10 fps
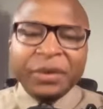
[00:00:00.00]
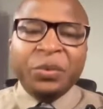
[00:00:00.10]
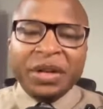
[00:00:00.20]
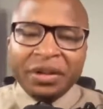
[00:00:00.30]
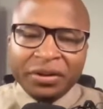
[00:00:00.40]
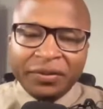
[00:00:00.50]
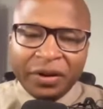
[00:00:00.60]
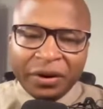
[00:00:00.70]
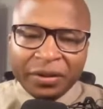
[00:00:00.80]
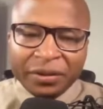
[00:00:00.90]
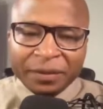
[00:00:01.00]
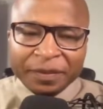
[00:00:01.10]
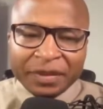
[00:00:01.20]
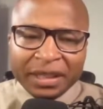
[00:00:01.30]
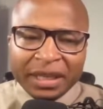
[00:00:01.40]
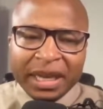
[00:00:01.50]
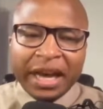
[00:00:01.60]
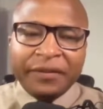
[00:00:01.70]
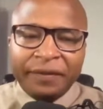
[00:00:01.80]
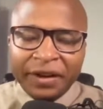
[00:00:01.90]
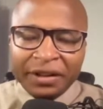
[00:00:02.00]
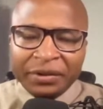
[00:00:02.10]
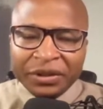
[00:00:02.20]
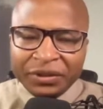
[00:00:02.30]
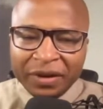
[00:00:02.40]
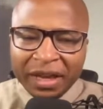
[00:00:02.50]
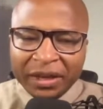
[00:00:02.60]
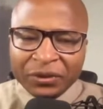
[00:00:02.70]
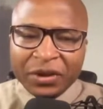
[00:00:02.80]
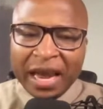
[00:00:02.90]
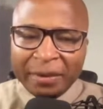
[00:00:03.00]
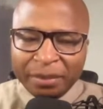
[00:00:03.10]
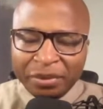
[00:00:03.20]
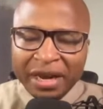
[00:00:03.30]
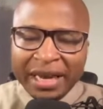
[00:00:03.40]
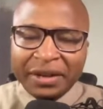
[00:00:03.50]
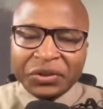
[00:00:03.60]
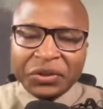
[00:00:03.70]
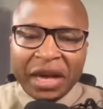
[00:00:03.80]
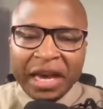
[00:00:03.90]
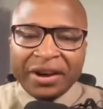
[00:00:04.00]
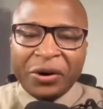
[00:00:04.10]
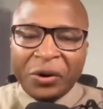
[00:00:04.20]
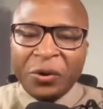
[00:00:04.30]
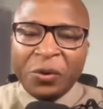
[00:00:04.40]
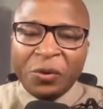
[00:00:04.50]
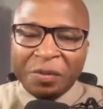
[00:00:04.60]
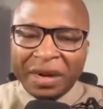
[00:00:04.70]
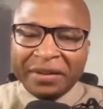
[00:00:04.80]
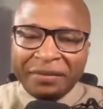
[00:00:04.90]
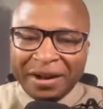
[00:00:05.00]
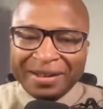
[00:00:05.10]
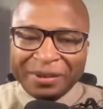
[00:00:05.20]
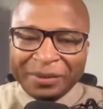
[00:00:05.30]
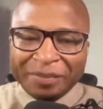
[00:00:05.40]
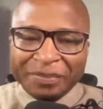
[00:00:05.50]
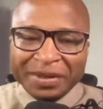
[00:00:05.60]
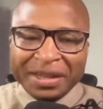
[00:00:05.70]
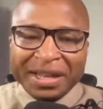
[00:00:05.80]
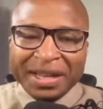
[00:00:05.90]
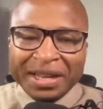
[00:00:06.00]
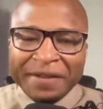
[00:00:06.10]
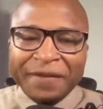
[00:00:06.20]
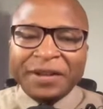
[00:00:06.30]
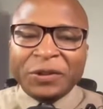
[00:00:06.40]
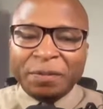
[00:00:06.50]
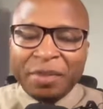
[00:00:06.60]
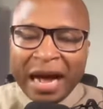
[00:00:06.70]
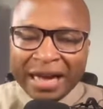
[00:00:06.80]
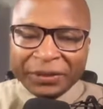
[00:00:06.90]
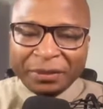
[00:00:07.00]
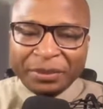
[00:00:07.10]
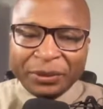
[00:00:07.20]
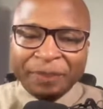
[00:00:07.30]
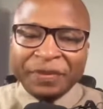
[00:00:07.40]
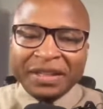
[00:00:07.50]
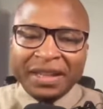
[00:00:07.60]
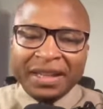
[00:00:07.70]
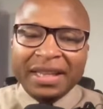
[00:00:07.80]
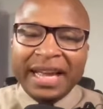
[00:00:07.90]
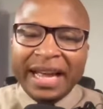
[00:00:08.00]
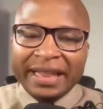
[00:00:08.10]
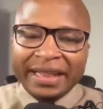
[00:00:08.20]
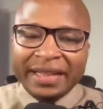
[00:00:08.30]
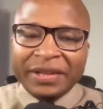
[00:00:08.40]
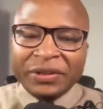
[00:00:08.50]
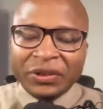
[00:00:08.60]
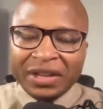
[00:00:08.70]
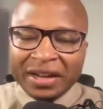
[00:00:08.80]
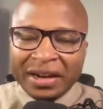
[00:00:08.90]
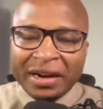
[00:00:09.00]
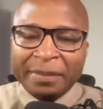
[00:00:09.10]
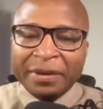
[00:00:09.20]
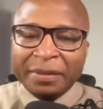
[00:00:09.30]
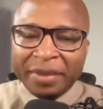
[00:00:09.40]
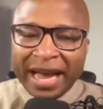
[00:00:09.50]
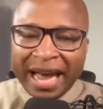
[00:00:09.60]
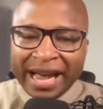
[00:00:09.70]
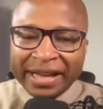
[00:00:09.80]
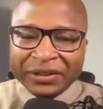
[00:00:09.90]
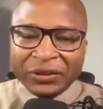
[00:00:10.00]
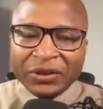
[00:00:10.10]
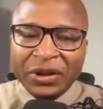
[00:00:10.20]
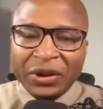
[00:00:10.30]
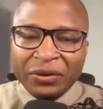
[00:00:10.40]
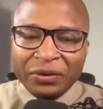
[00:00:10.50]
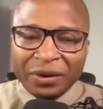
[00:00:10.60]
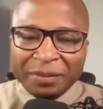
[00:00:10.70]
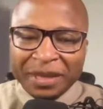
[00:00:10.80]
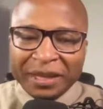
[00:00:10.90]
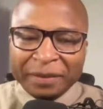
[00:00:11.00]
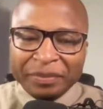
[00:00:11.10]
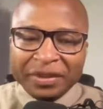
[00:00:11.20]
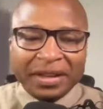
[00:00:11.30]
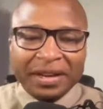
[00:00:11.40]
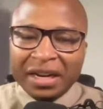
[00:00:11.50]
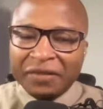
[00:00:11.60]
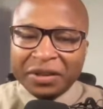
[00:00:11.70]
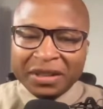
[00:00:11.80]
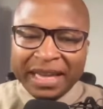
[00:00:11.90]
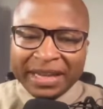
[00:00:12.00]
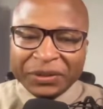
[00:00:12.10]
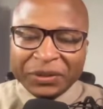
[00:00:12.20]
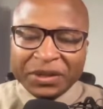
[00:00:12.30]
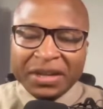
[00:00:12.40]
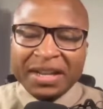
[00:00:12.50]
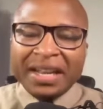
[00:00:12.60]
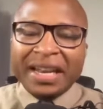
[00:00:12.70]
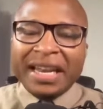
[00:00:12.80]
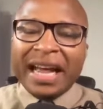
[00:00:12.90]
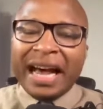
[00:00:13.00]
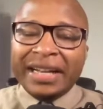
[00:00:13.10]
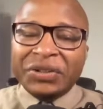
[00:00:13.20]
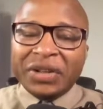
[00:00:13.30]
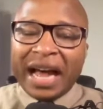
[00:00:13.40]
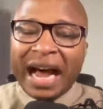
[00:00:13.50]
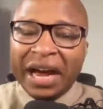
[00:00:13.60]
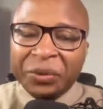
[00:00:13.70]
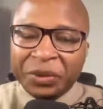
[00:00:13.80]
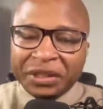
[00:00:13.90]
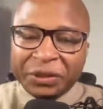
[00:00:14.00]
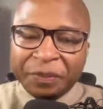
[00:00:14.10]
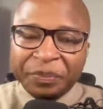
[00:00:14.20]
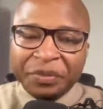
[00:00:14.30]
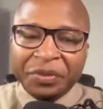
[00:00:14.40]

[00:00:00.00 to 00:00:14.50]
He went a little farther and fell on his face and prayed, saying, Oh, my father, if it is possible, let this cup pass from me. Nevertheless, not as I will,